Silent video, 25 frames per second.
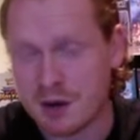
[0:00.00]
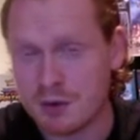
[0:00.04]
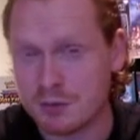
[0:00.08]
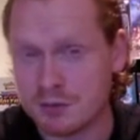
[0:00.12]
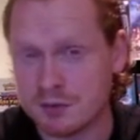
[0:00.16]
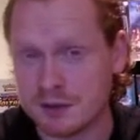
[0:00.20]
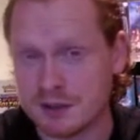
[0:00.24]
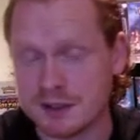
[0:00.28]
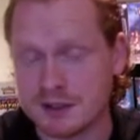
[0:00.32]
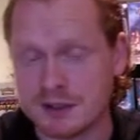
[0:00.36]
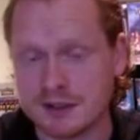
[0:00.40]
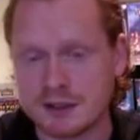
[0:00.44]

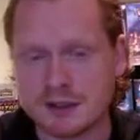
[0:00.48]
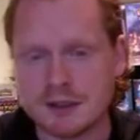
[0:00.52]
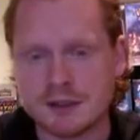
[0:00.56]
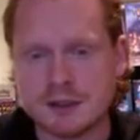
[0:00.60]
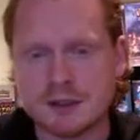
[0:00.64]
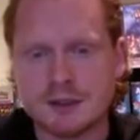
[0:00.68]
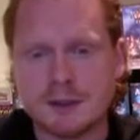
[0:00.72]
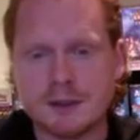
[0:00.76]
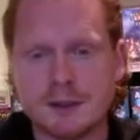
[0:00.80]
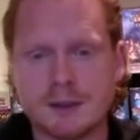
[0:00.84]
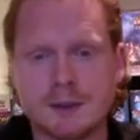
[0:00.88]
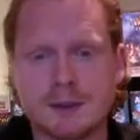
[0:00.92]
only.
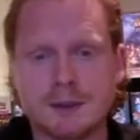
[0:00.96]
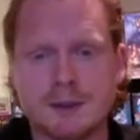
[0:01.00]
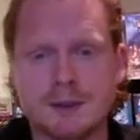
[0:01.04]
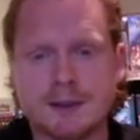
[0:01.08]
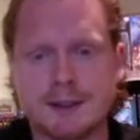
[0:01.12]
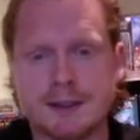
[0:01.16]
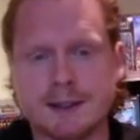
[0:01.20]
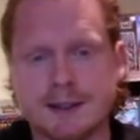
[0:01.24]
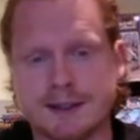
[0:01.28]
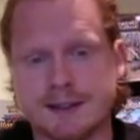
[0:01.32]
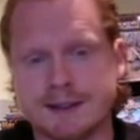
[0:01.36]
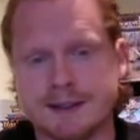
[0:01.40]

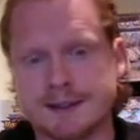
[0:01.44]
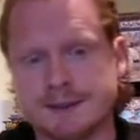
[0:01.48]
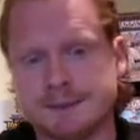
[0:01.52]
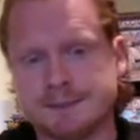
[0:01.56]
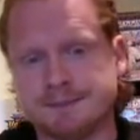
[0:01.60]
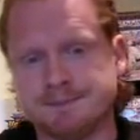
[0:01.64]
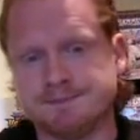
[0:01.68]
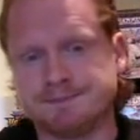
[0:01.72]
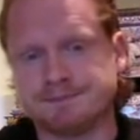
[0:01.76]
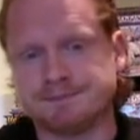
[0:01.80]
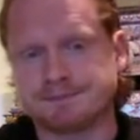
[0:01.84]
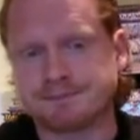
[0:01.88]

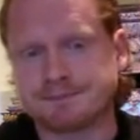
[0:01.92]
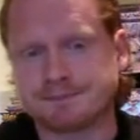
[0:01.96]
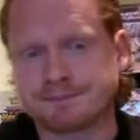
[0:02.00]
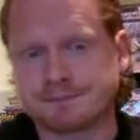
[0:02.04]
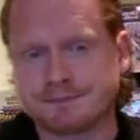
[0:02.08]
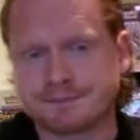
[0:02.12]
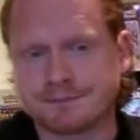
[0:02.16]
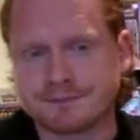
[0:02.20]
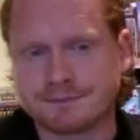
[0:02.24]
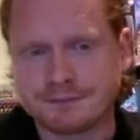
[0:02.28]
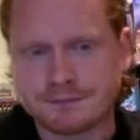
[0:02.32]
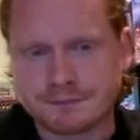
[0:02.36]

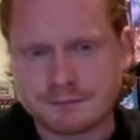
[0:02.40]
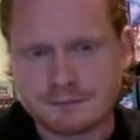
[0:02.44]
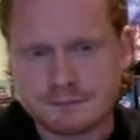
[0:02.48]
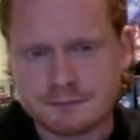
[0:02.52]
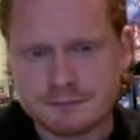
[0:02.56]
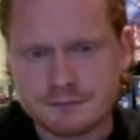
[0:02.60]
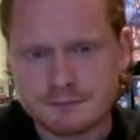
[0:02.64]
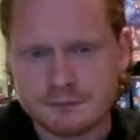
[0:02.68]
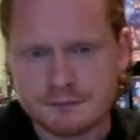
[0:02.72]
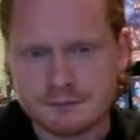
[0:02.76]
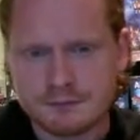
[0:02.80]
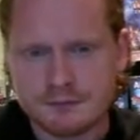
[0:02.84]

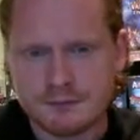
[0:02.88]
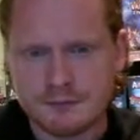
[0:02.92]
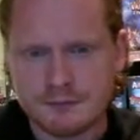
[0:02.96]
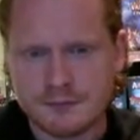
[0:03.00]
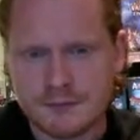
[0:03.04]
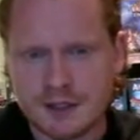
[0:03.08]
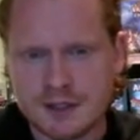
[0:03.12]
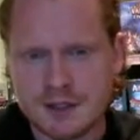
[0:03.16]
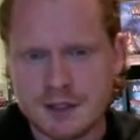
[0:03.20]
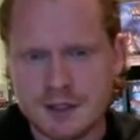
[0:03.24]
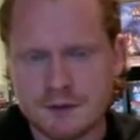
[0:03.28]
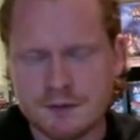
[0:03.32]

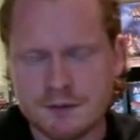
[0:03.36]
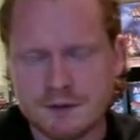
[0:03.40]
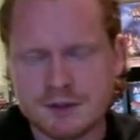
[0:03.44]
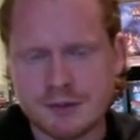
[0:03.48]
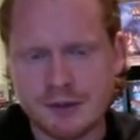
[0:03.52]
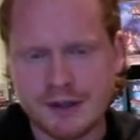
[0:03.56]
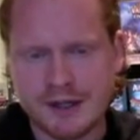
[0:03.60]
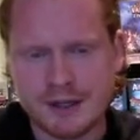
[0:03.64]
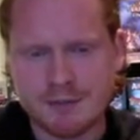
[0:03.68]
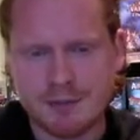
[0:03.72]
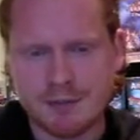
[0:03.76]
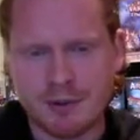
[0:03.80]
You know, for
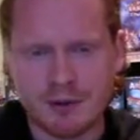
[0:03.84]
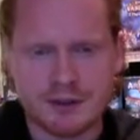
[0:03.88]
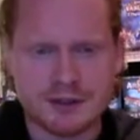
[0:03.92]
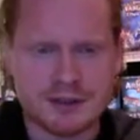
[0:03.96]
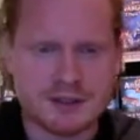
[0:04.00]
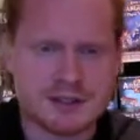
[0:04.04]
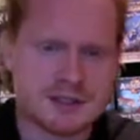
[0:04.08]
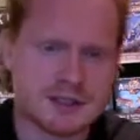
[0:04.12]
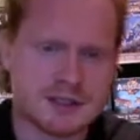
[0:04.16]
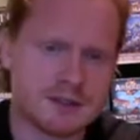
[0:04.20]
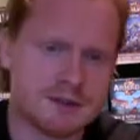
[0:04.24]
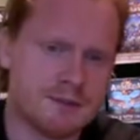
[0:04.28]
20
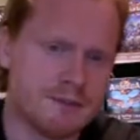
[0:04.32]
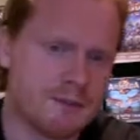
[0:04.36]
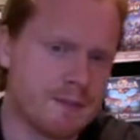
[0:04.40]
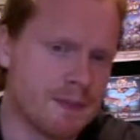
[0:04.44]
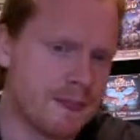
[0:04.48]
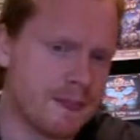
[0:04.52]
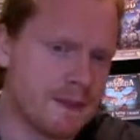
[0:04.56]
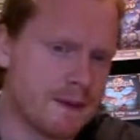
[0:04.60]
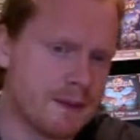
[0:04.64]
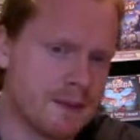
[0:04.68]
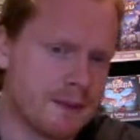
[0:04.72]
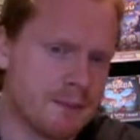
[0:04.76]
points.
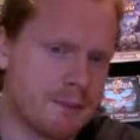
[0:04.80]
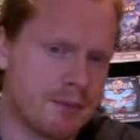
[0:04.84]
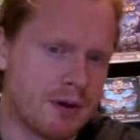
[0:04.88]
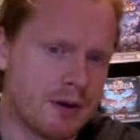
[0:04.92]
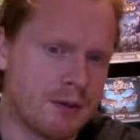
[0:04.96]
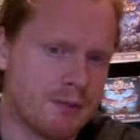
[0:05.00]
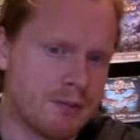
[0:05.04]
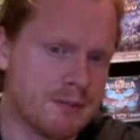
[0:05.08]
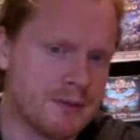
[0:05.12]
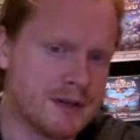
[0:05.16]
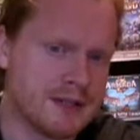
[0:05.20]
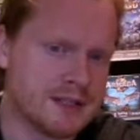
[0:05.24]
The
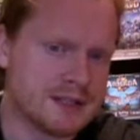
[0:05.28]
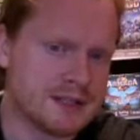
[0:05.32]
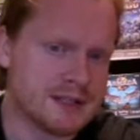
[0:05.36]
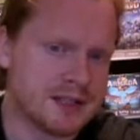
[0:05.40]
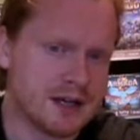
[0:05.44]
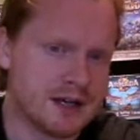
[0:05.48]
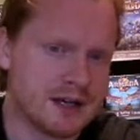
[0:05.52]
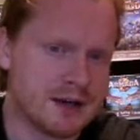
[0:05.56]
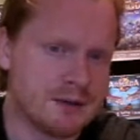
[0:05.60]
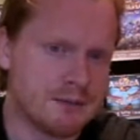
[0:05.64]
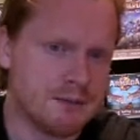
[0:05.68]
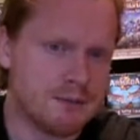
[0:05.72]
problem is
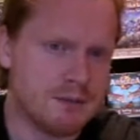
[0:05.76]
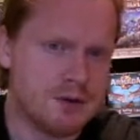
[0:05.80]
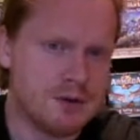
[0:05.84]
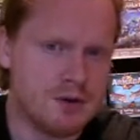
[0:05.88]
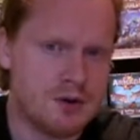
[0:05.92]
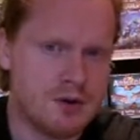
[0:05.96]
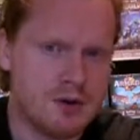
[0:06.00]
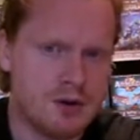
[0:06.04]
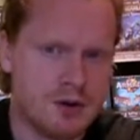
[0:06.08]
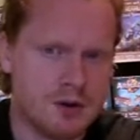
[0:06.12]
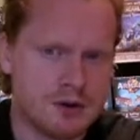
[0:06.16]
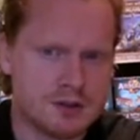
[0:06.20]

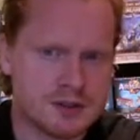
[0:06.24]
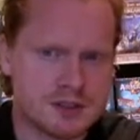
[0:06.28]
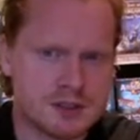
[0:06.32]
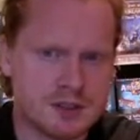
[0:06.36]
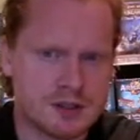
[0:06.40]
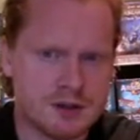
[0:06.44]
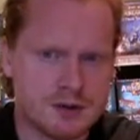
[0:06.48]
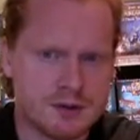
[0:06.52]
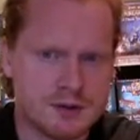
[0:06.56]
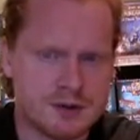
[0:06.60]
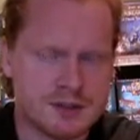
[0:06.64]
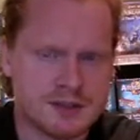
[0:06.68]
I'm not
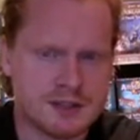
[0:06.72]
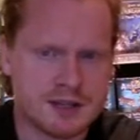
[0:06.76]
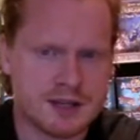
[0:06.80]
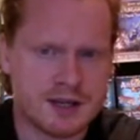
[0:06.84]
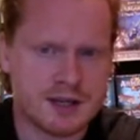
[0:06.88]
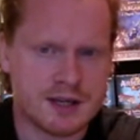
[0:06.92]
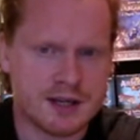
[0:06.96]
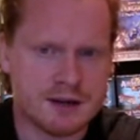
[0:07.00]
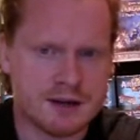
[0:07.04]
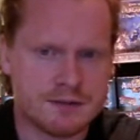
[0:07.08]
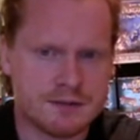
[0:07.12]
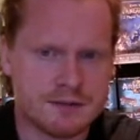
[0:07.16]
going to
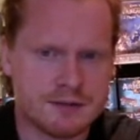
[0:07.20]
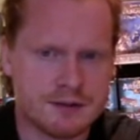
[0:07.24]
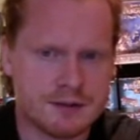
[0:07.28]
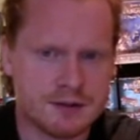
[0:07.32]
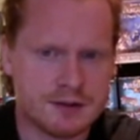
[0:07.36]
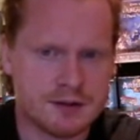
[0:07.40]
have.